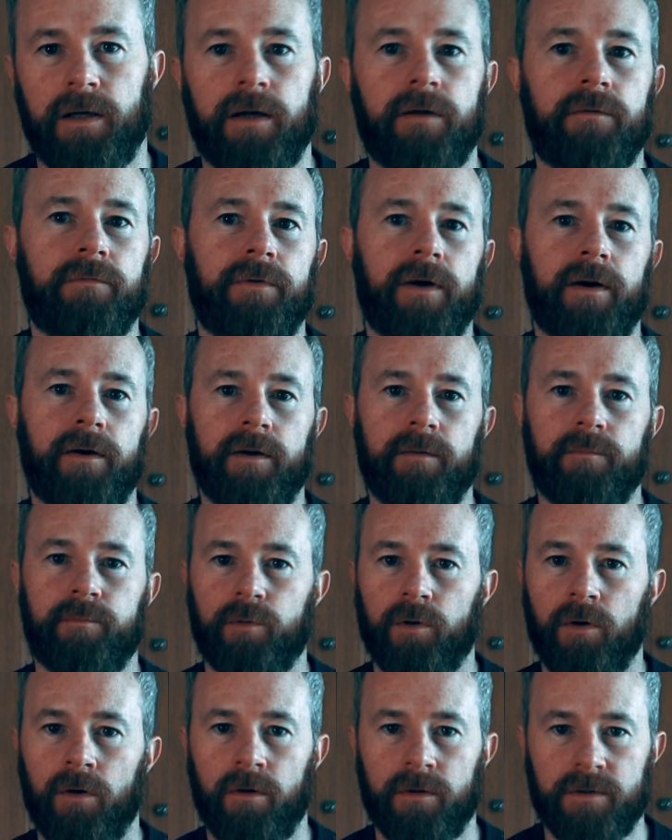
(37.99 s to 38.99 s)
In very
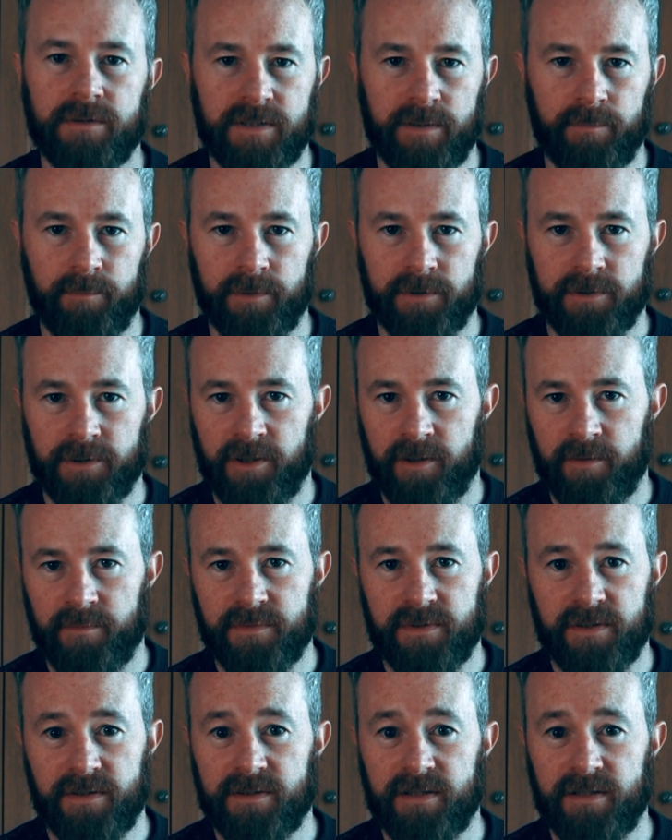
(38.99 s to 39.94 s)
broad, simple terms,